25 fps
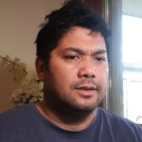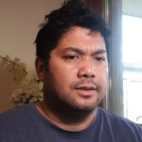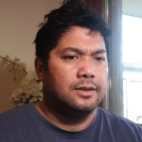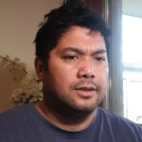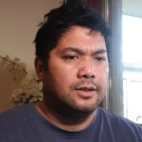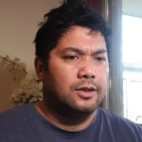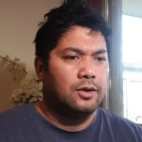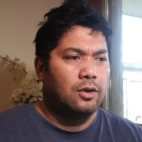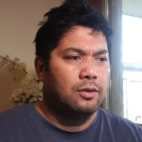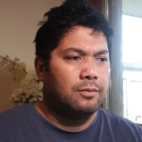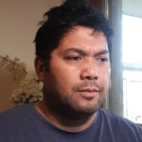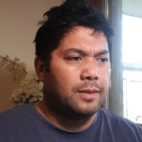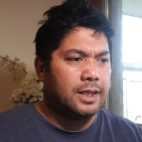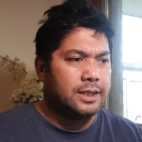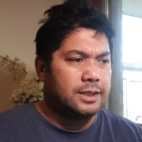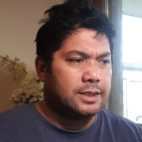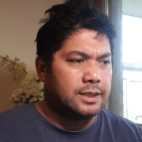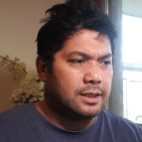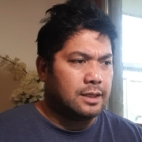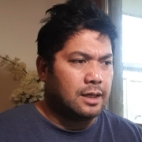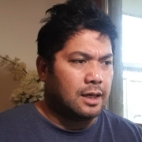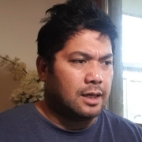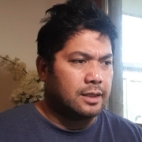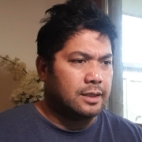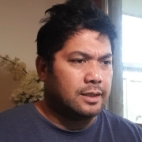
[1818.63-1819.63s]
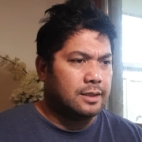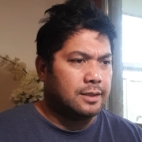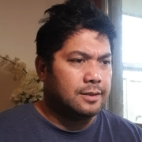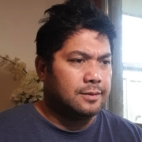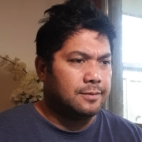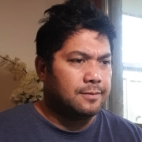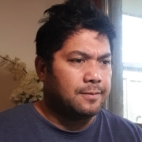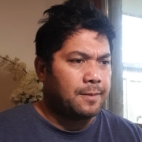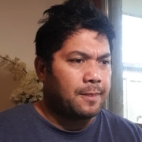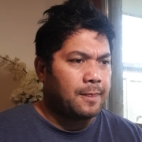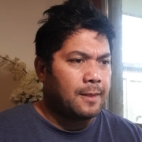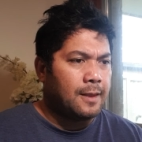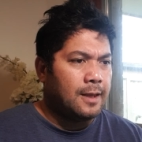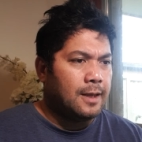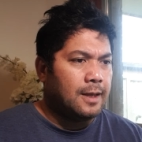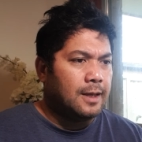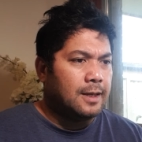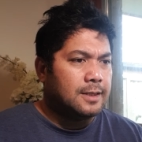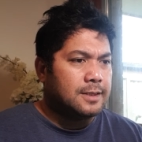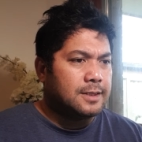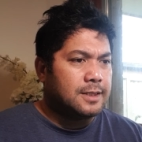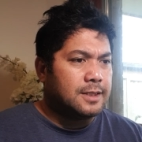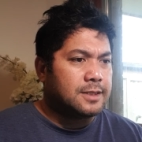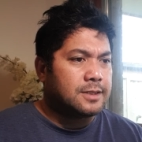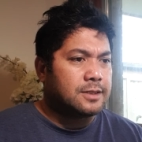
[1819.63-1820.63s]
The Almighty God.
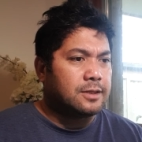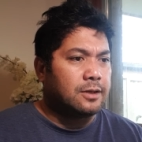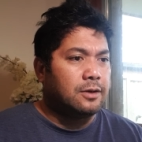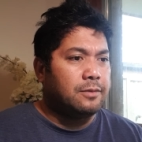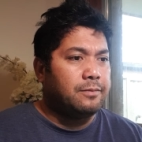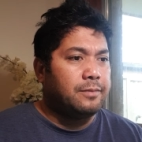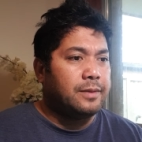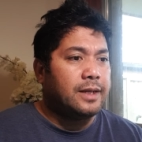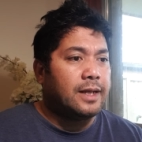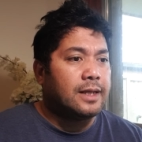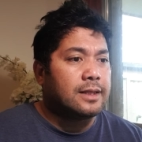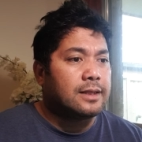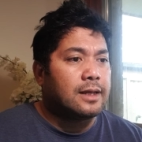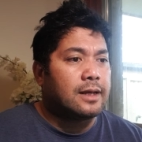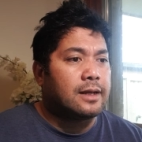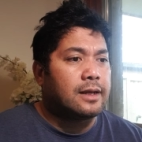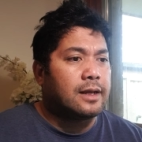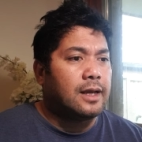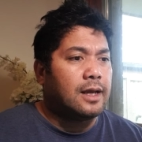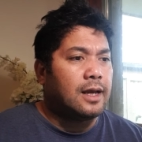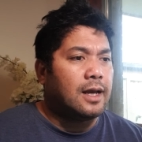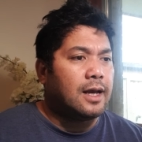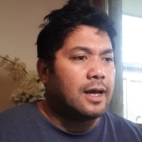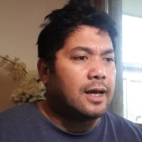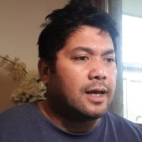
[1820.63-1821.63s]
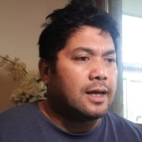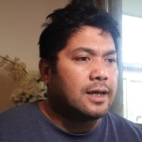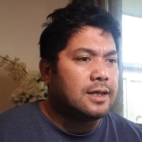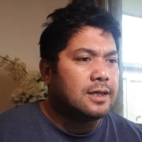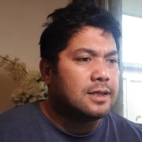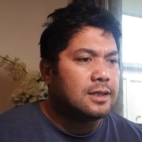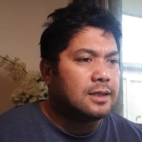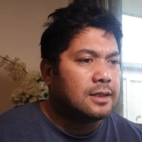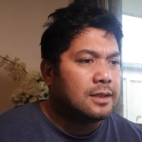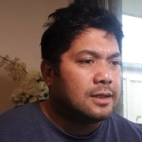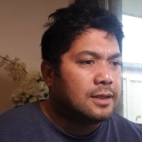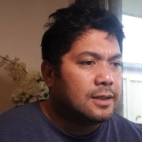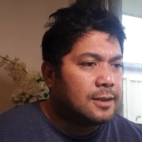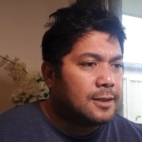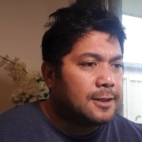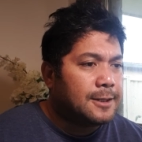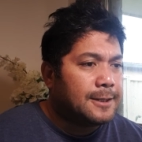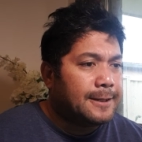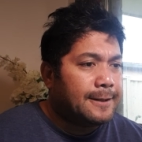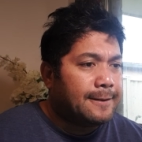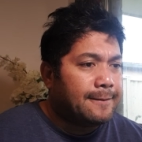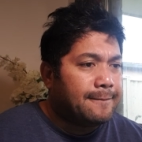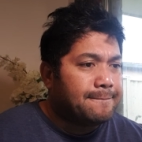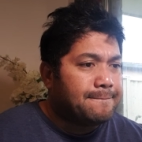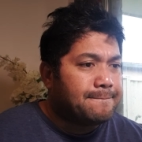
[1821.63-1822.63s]
Sister Minette Areja,
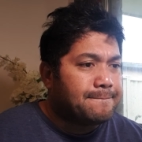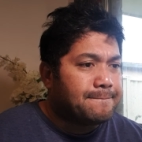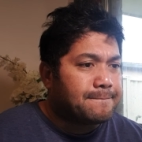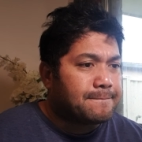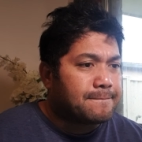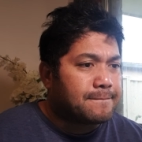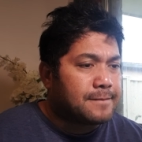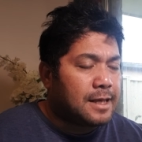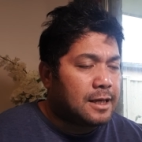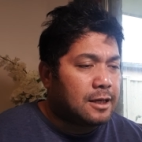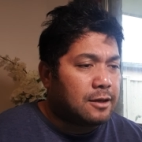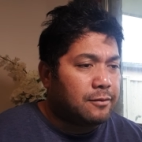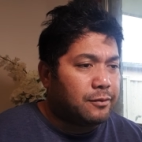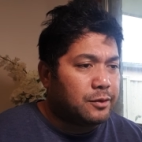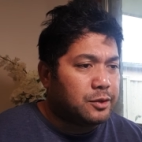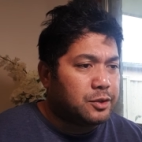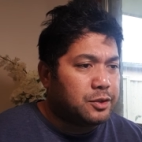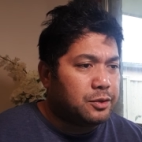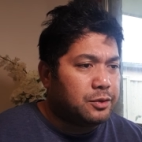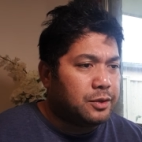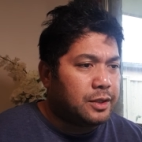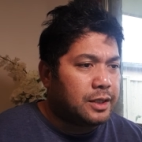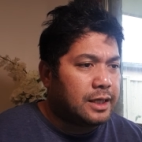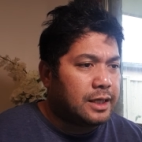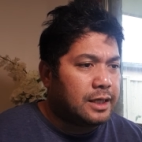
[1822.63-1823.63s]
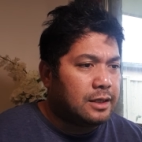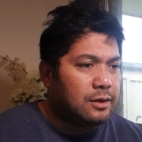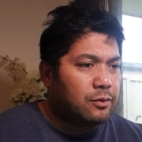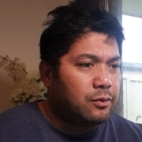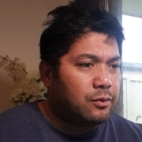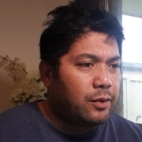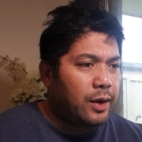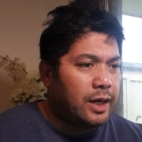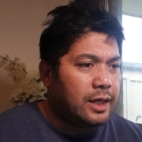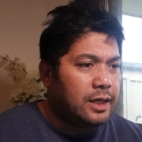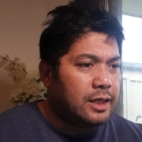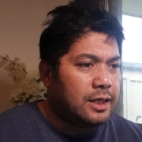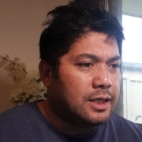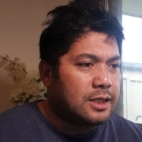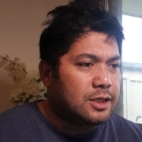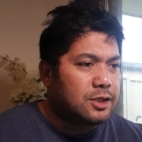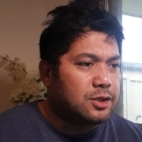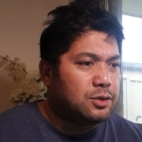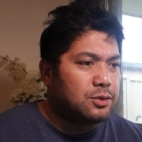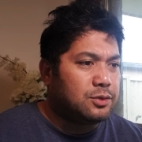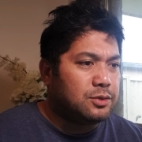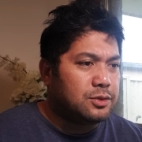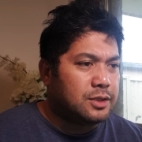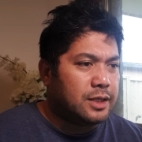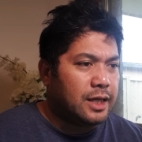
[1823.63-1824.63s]
thank you for tuning in. Rainy
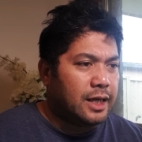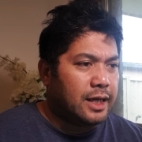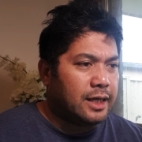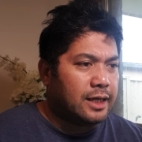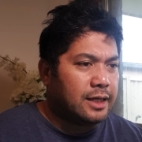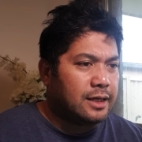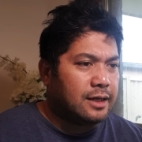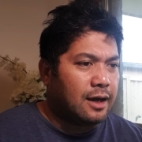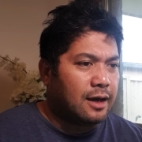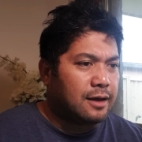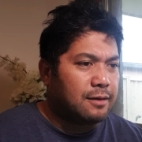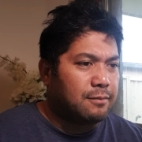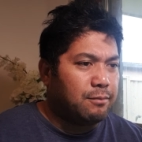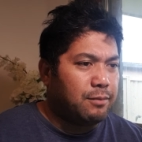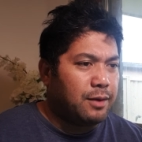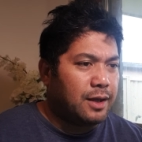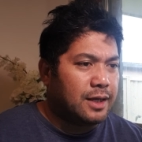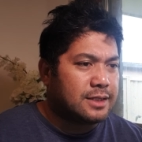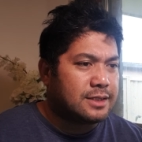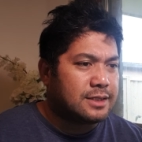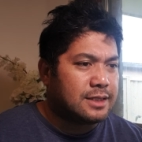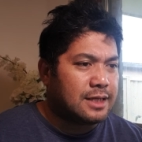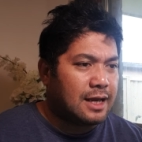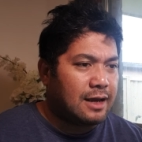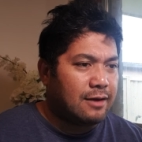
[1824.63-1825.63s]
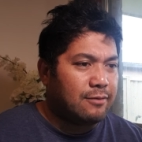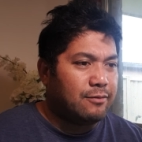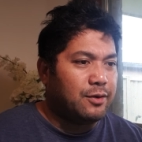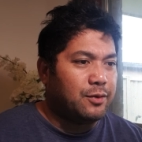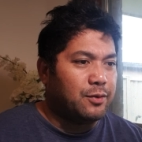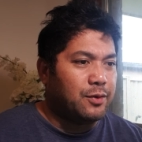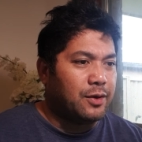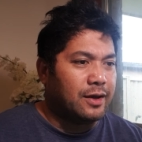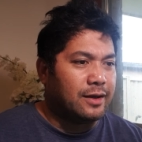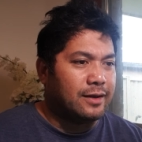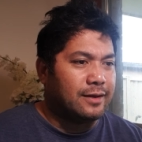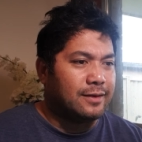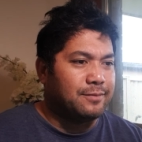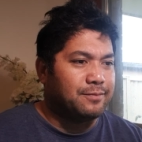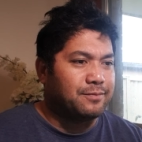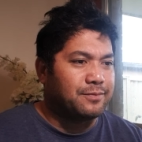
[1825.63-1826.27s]
Tuesday. God bless everyone.